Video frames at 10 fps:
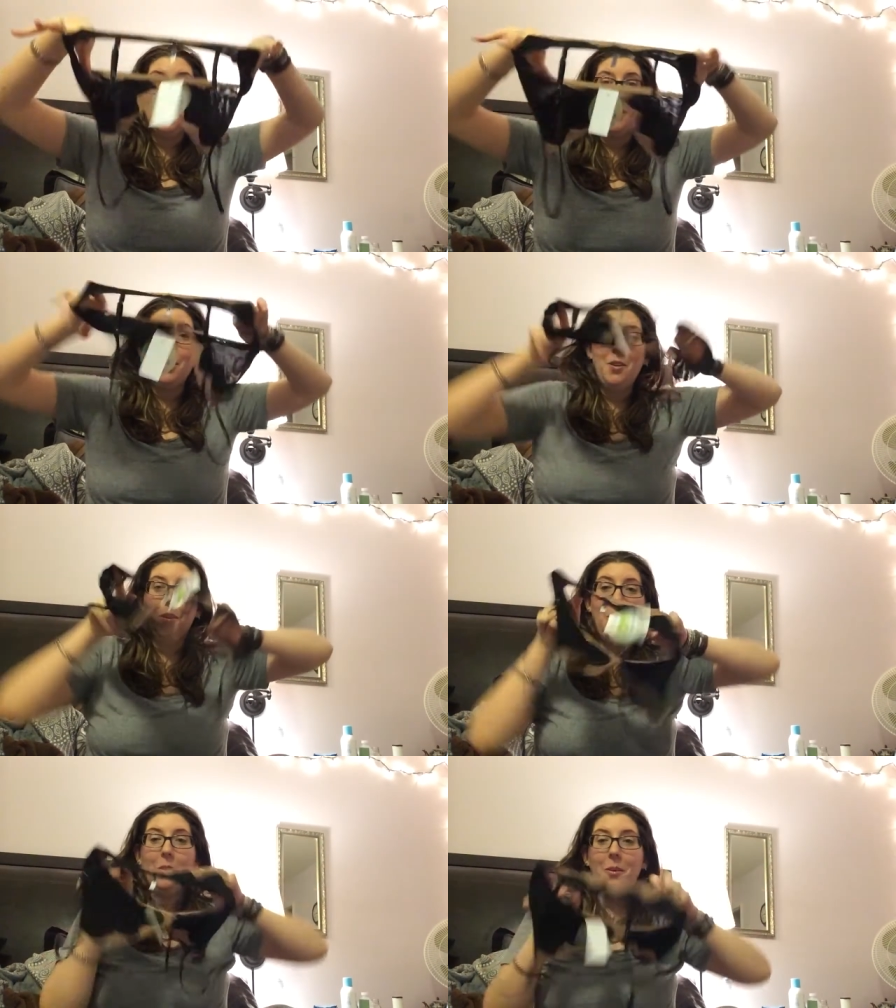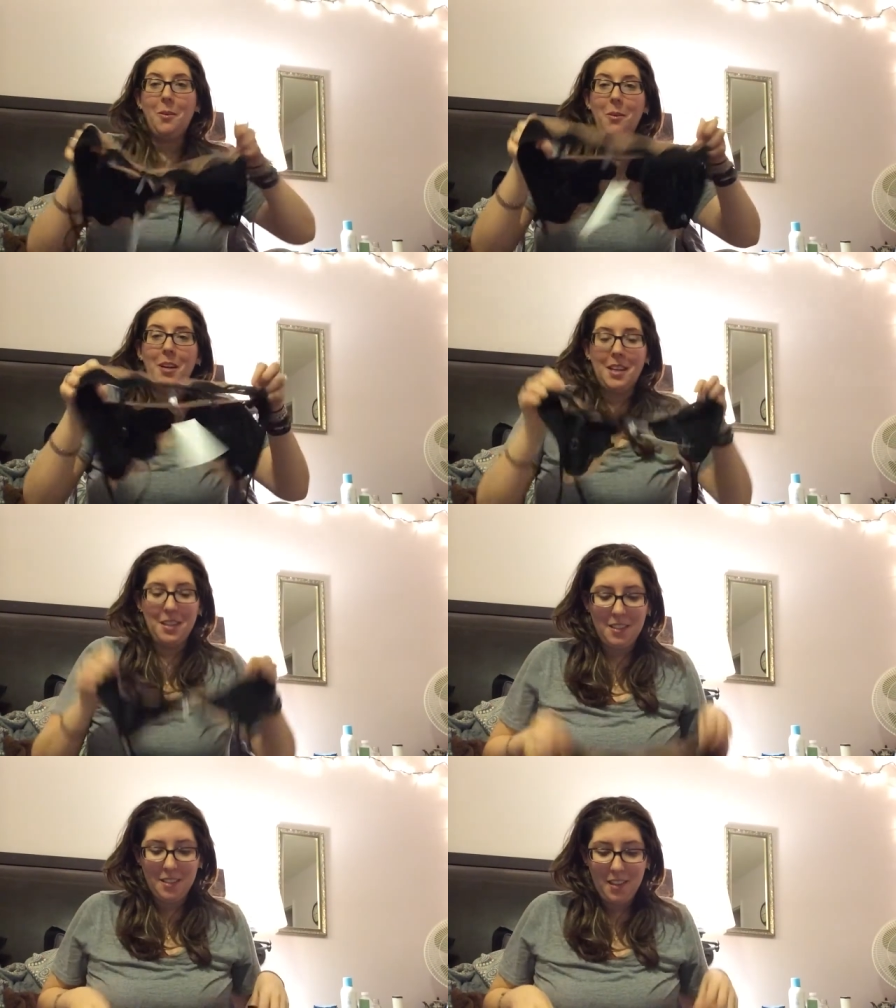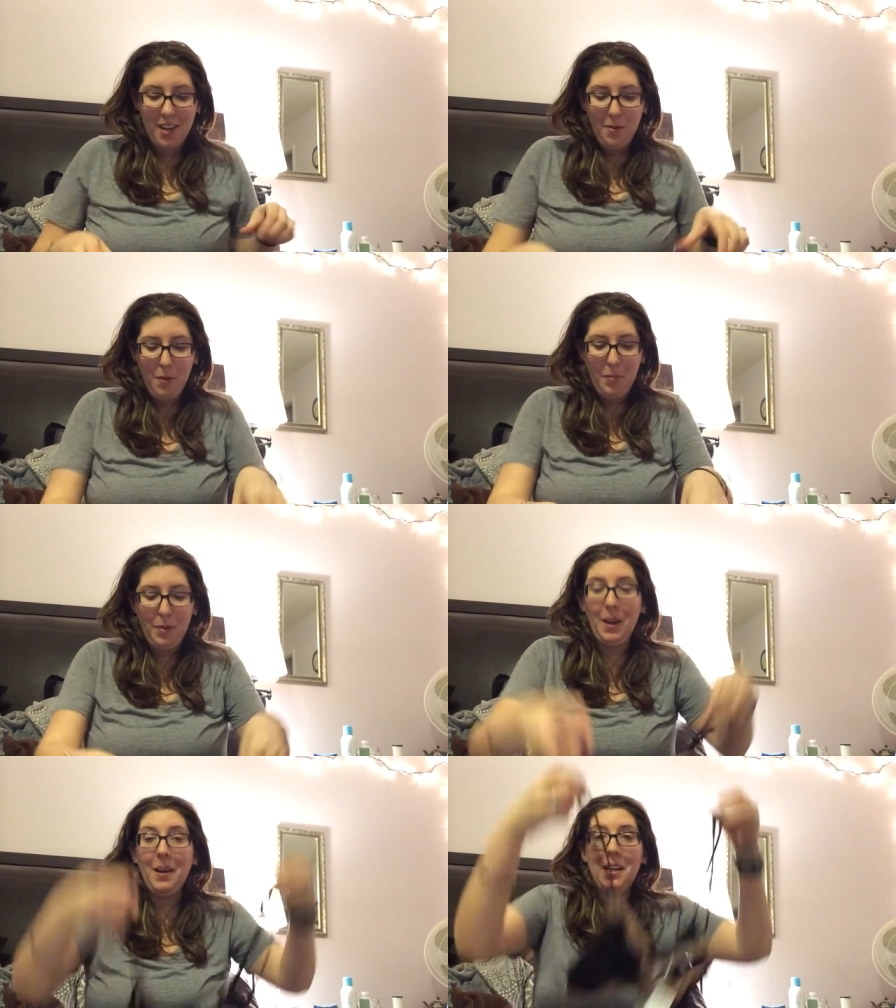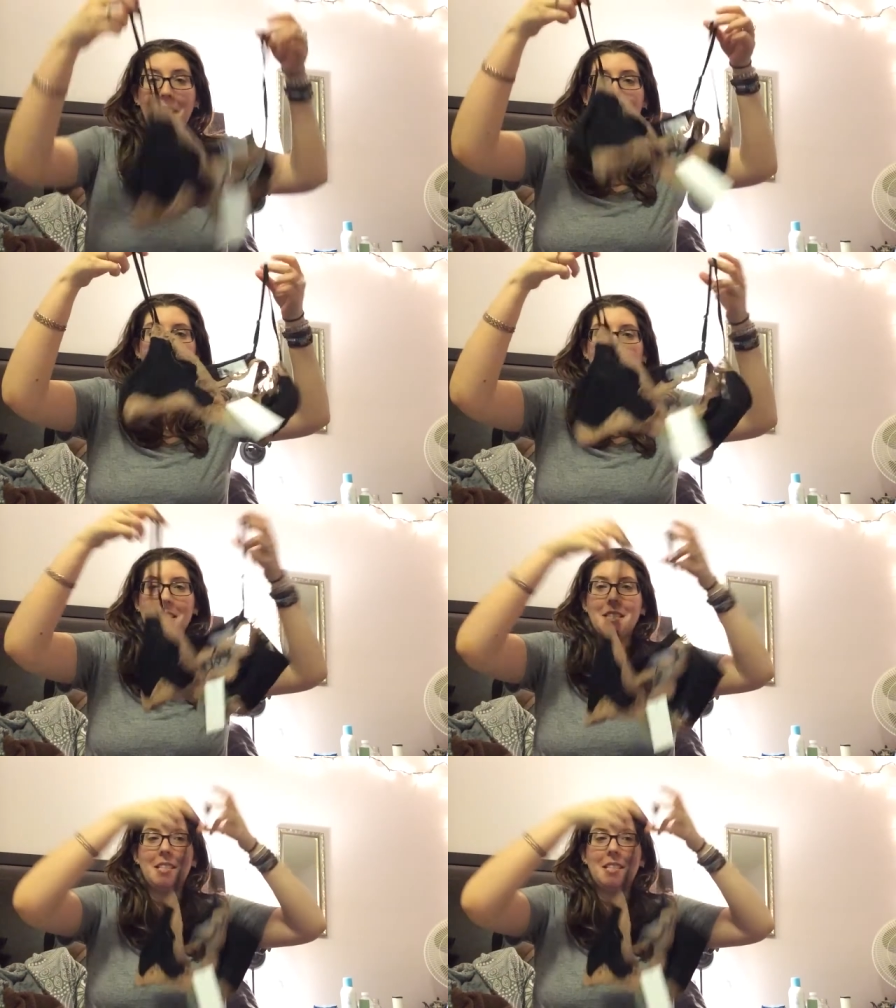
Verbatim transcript: So I won't be wearing this.